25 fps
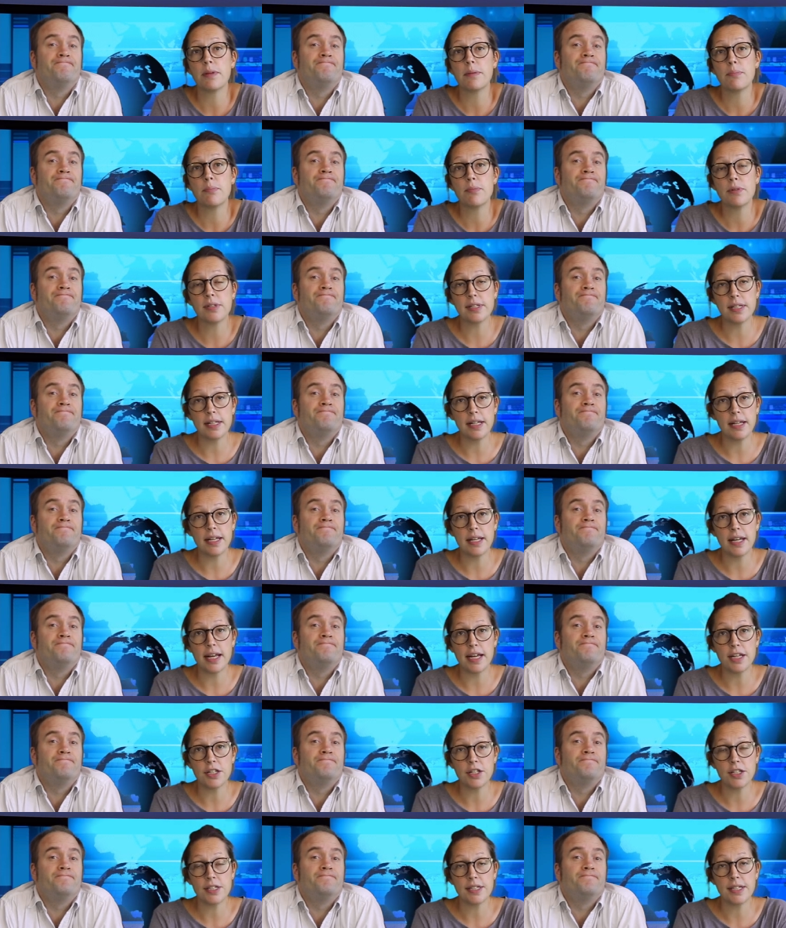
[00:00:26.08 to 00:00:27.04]
Speaker 1: with Brazilian
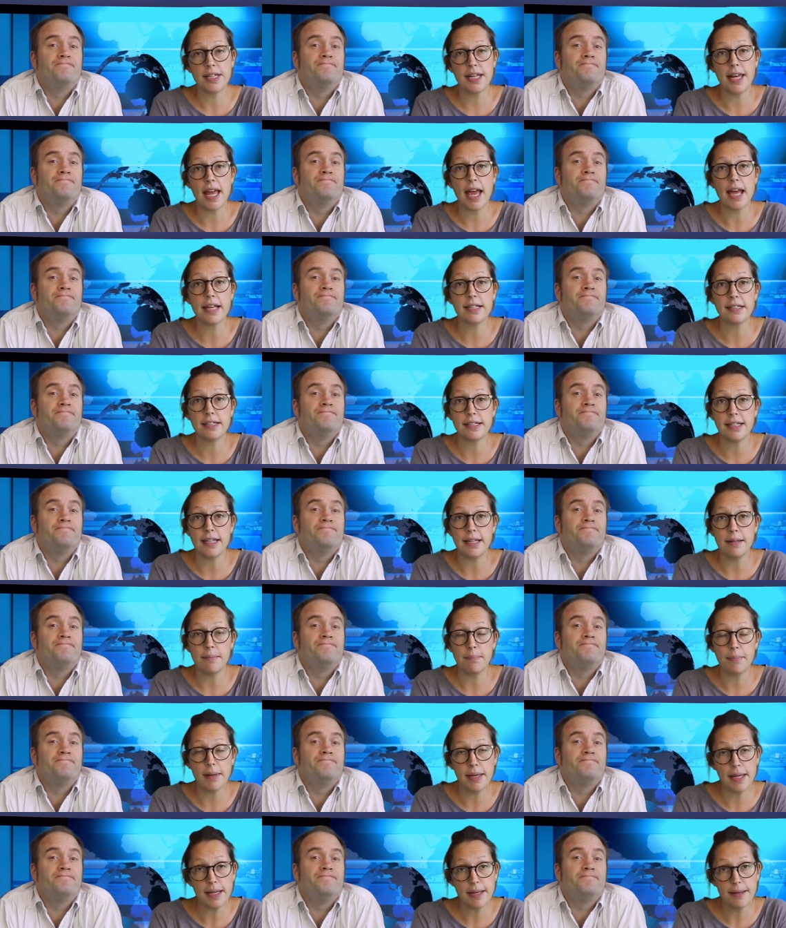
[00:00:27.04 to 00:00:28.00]
agency
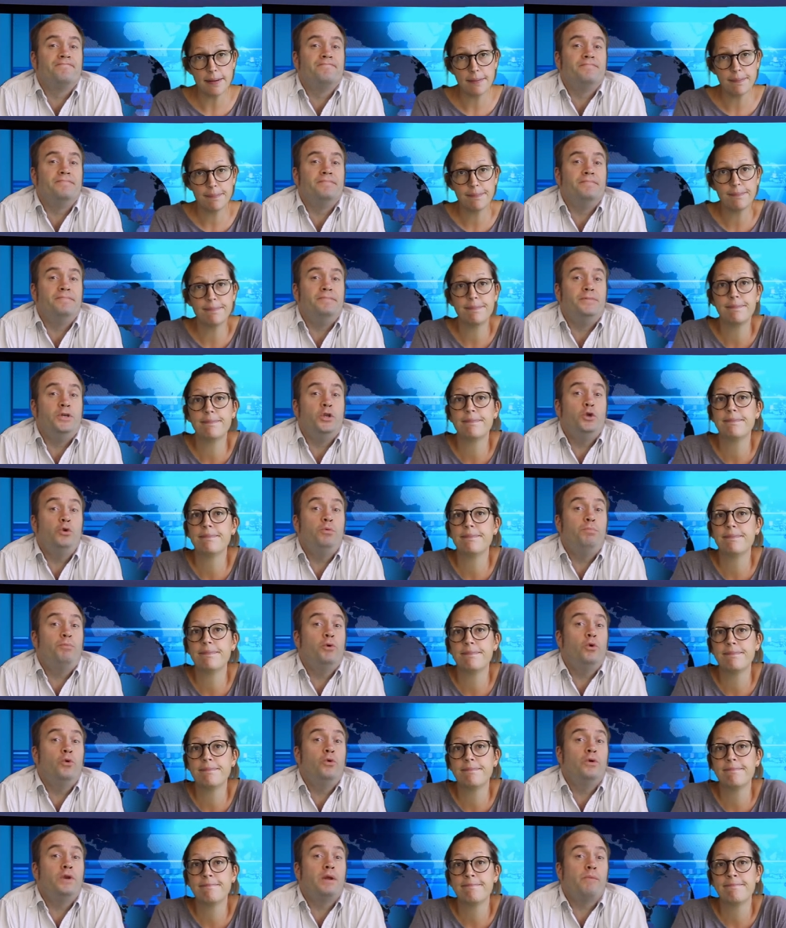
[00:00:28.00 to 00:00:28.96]
STB.
Speaker 2: New
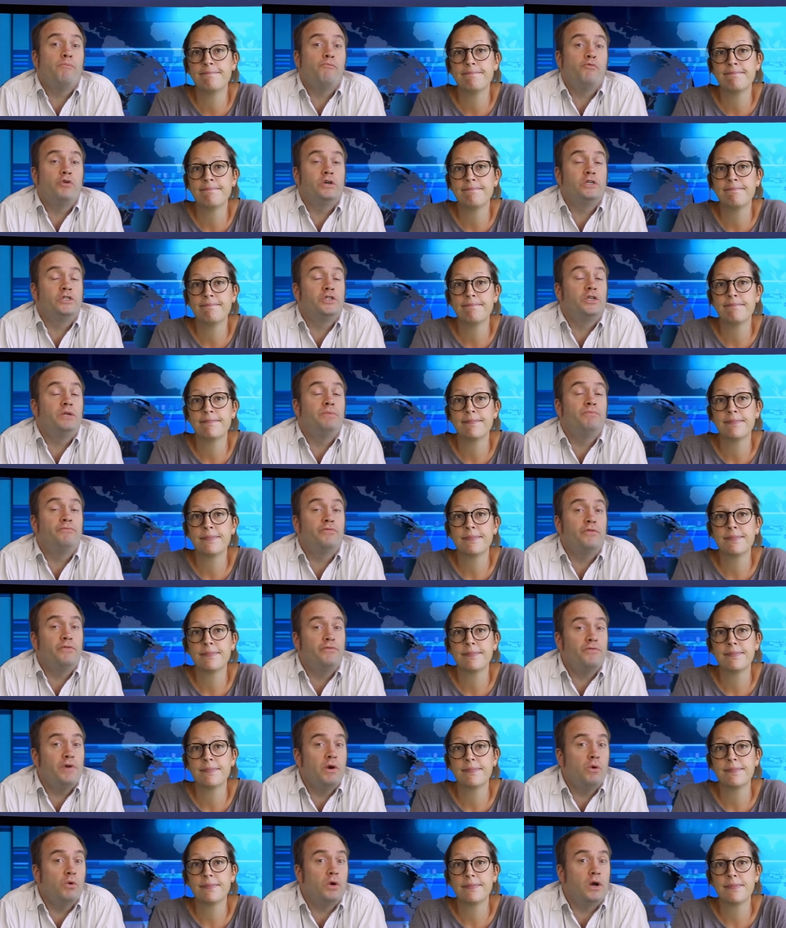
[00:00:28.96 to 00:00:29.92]
board and president for
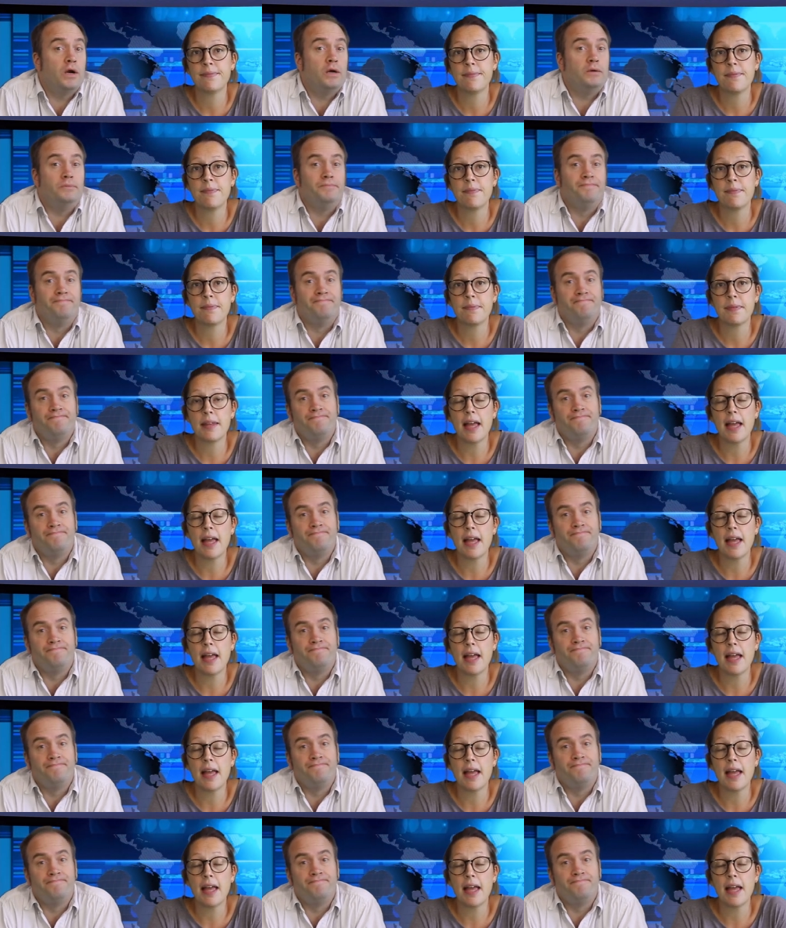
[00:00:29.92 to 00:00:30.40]
FELCA